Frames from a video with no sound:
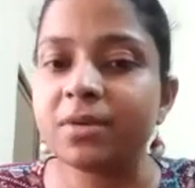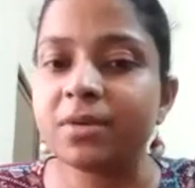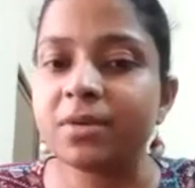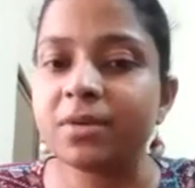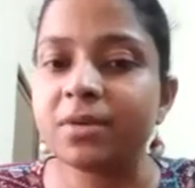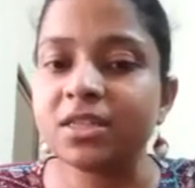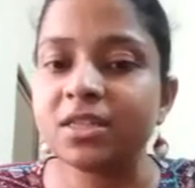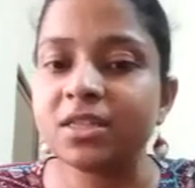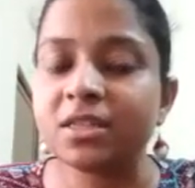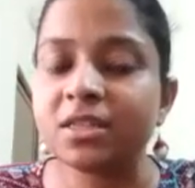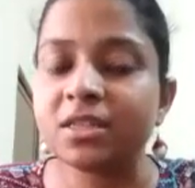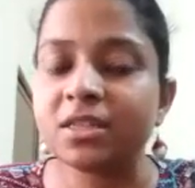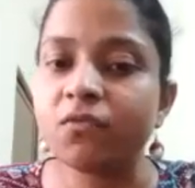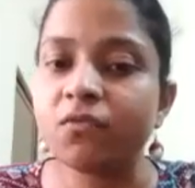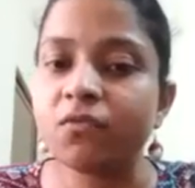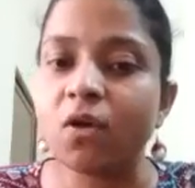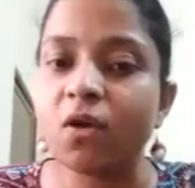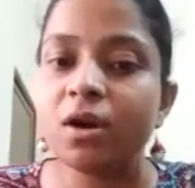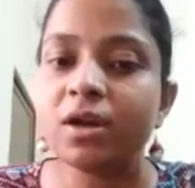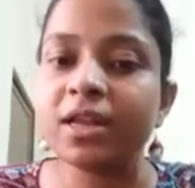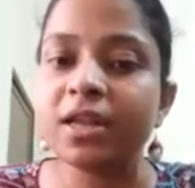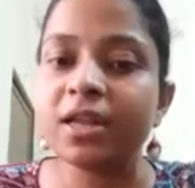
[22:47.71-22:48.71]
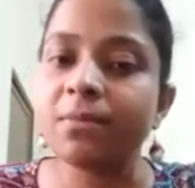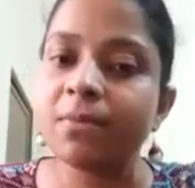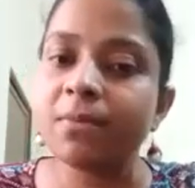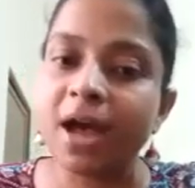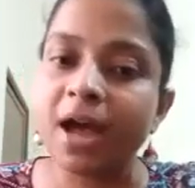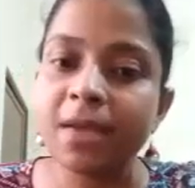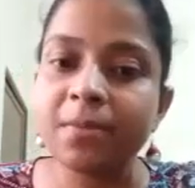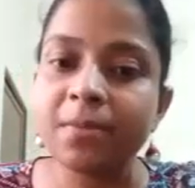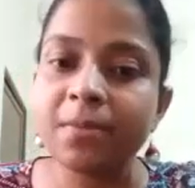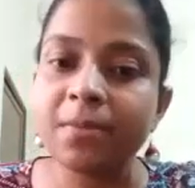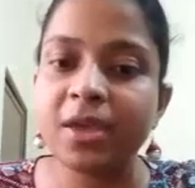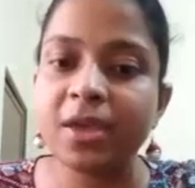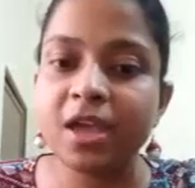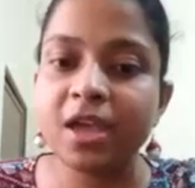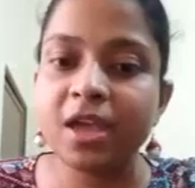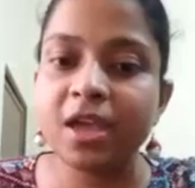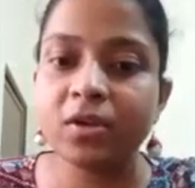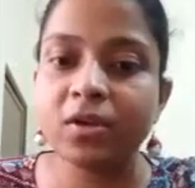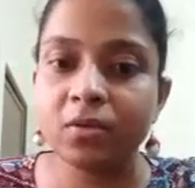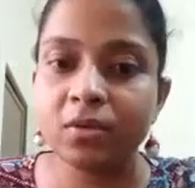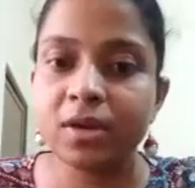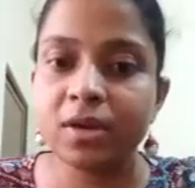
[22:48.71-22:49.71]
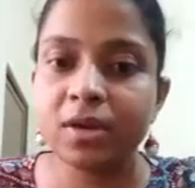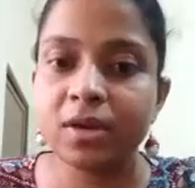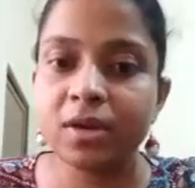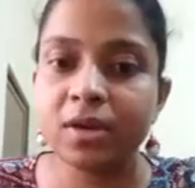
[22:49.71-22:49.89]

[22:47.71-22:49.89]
some fault in my behavior only.